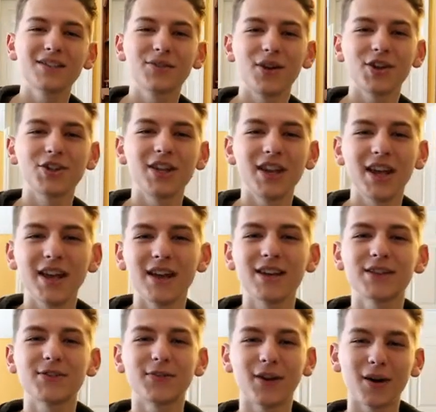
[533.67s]
question
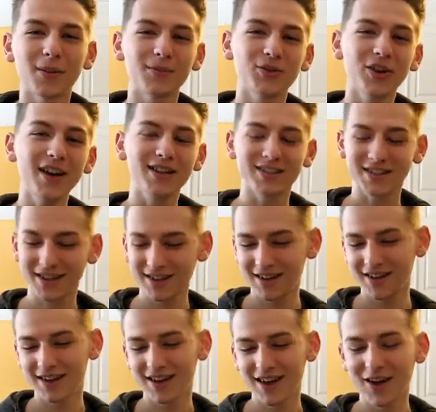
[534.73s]
is from Trent.
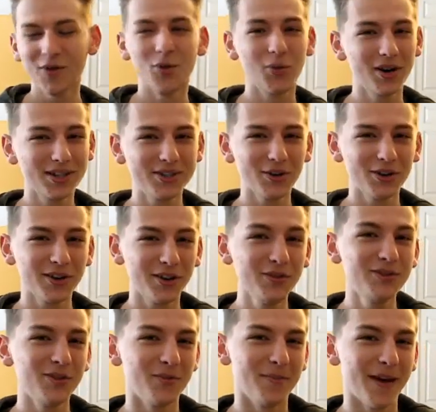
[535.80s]
What is your
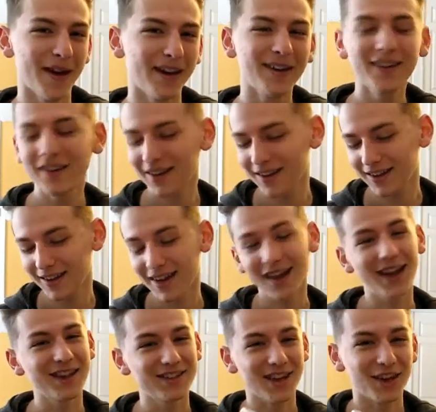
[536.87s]
YouTube, man?
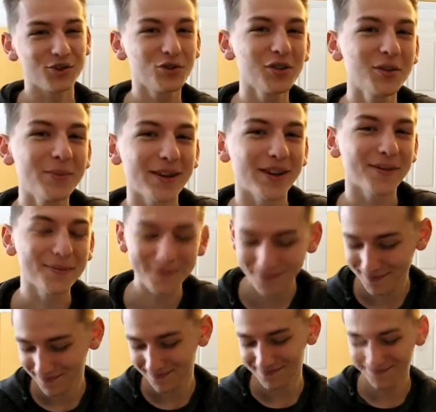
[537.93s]
It's Andrew Labit.
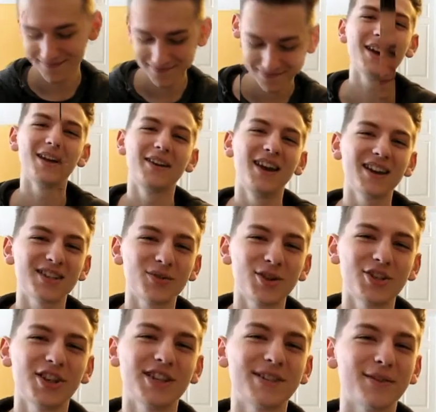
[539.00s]
Next
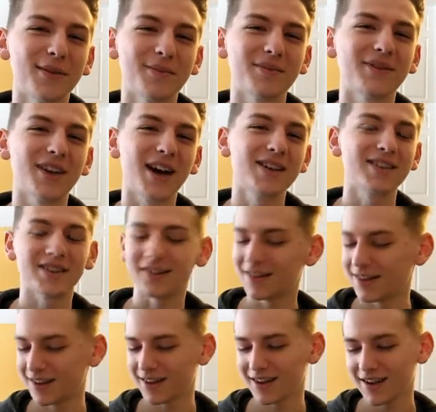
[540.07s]
question is from Tyson.
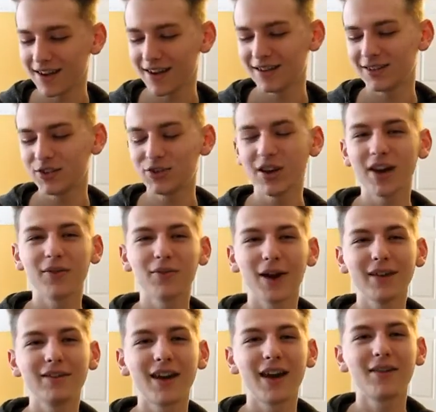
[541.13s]
Did you get
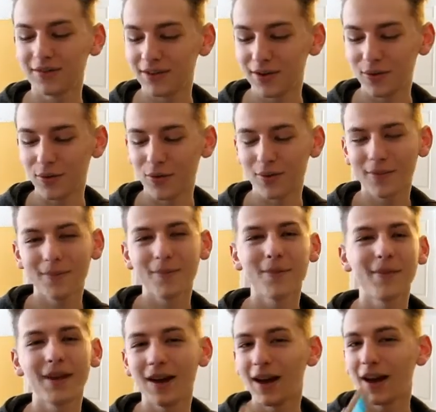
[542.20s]
Red Dead 2?
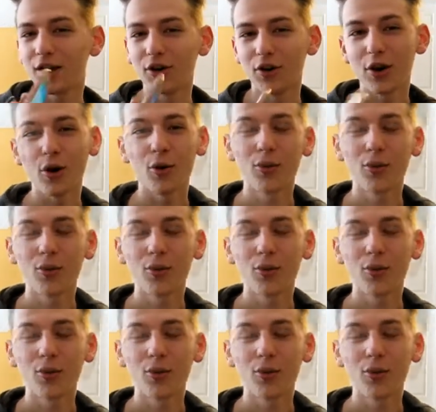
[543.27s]
No.